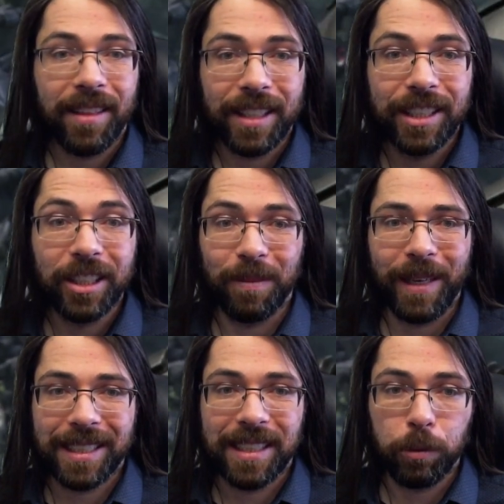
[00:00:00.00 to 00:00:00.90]
this is going to be
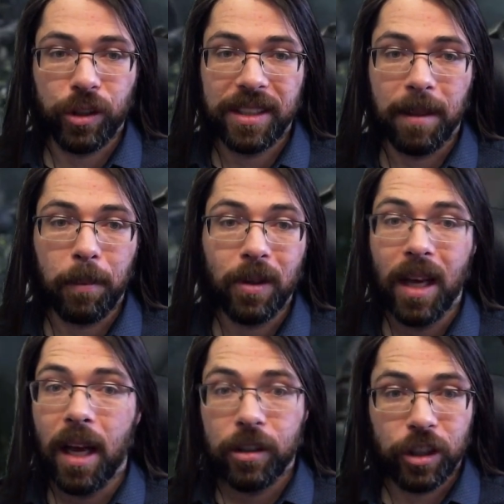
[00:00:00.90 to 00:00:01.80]
exceptionally simple.
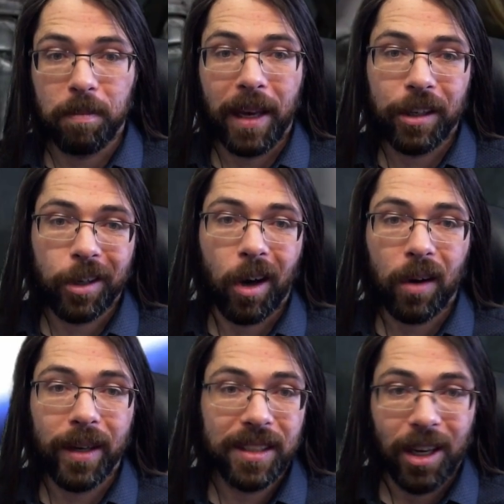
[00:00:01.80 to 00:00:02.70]
Just make your
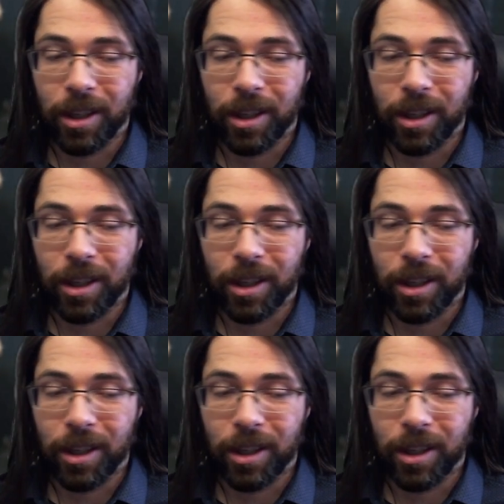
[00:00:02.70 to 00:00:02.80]
conquest,